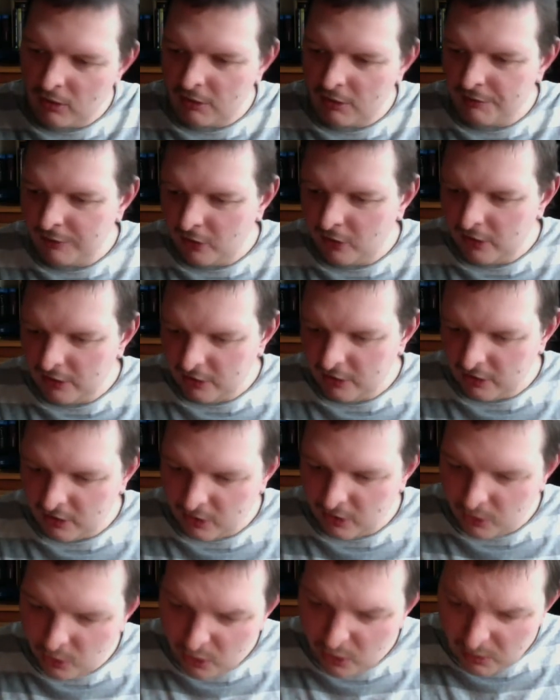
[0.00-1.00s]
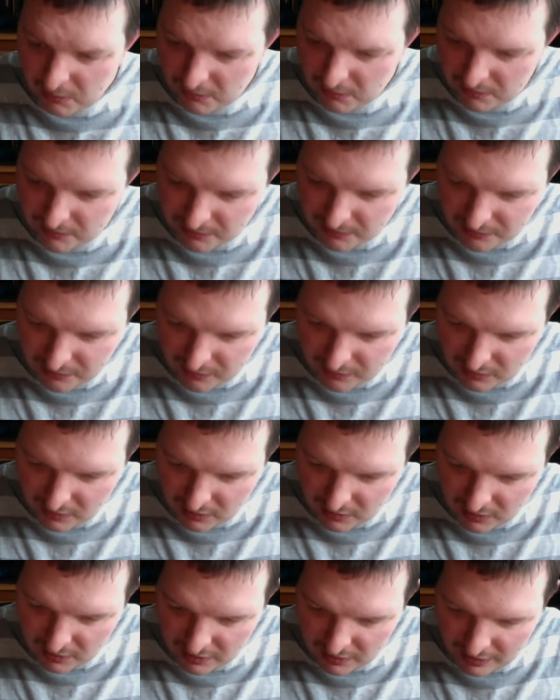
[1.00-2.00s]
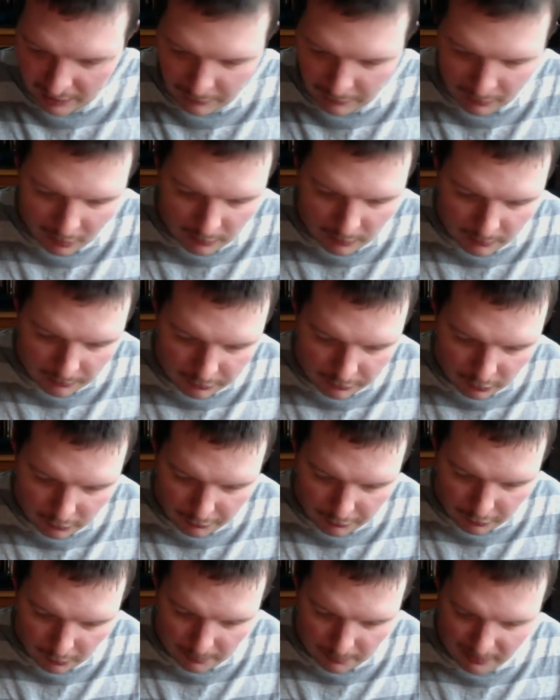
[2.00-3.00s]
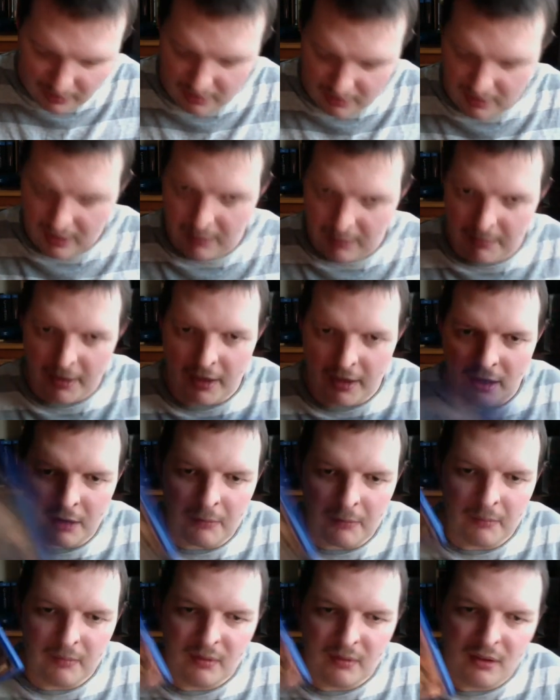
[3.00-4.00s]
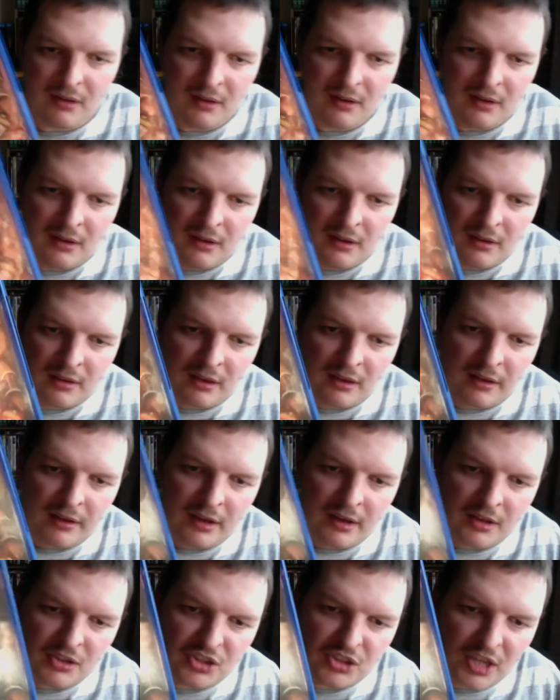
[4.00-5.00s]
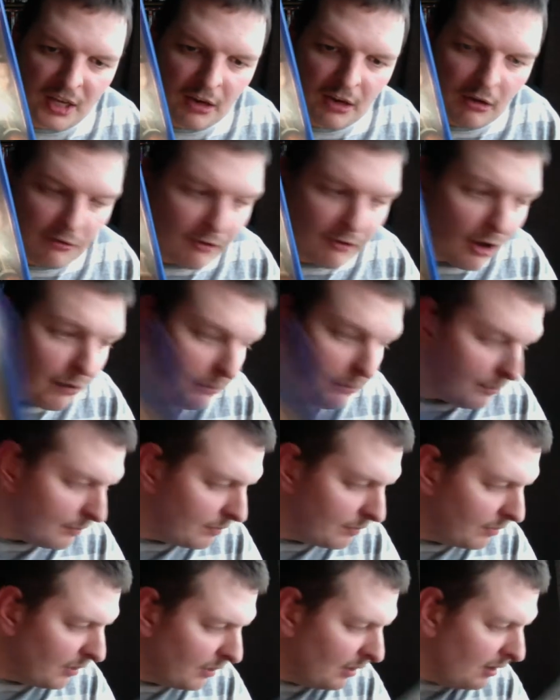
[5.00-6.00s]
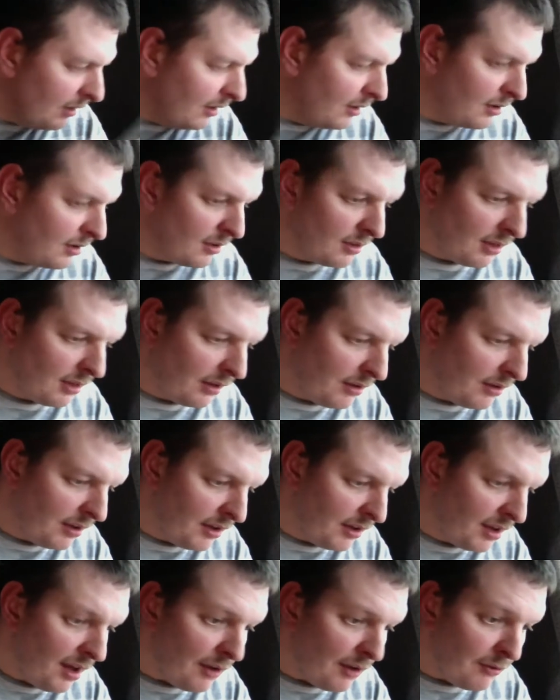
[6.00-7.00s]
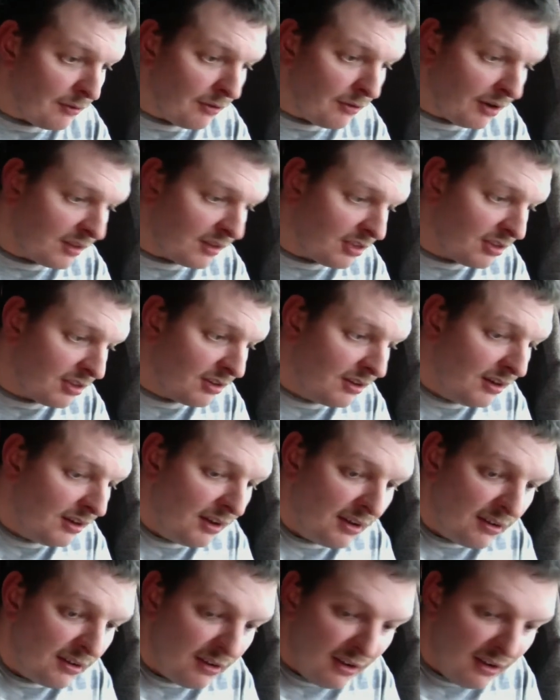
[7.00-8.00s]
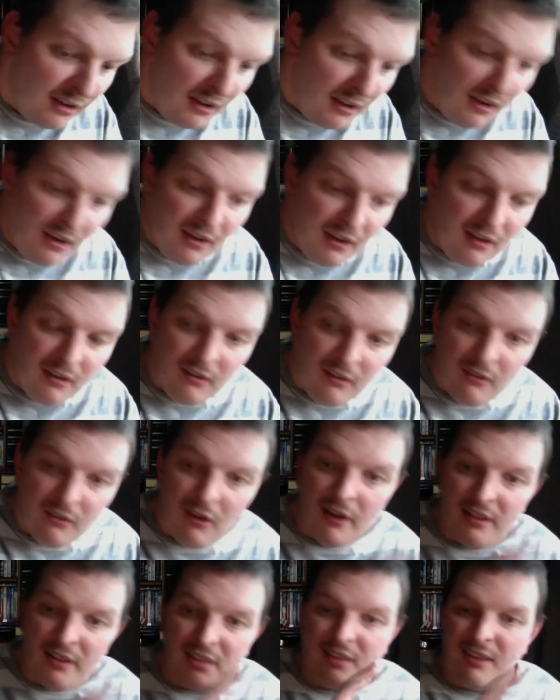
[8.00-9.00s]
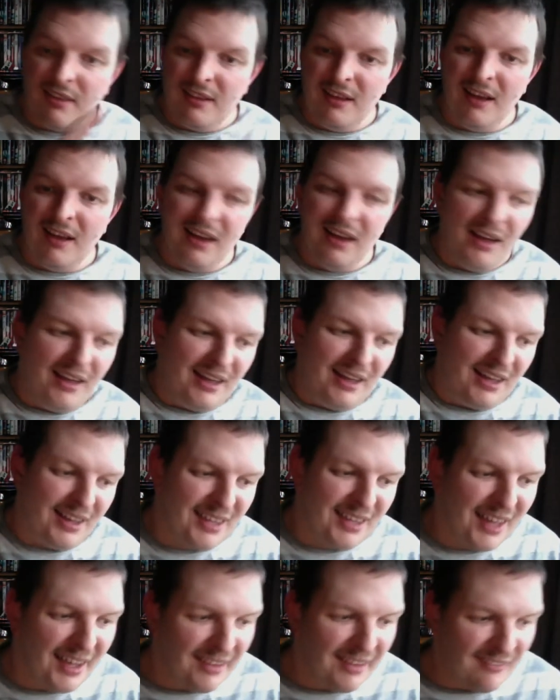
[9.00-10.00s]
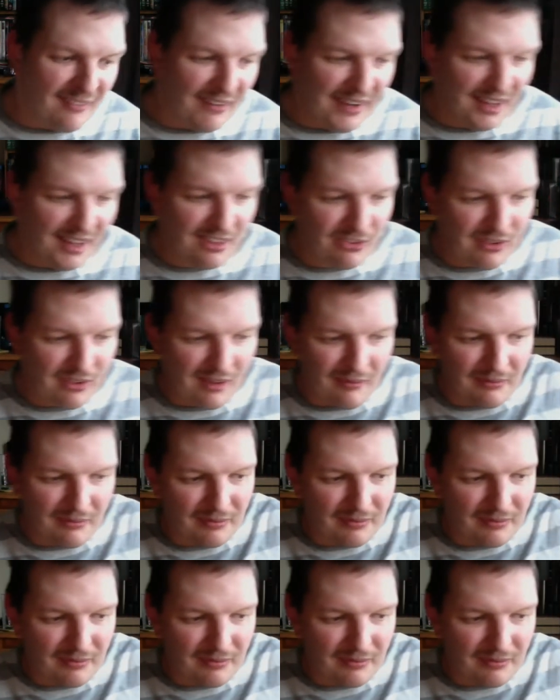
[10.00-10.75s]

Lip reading: of violence and gore. Yeah, Rome 44 BC. There you go. So yeah, Shadow of Rome. So there you go. Right. Okay. Right. Next one.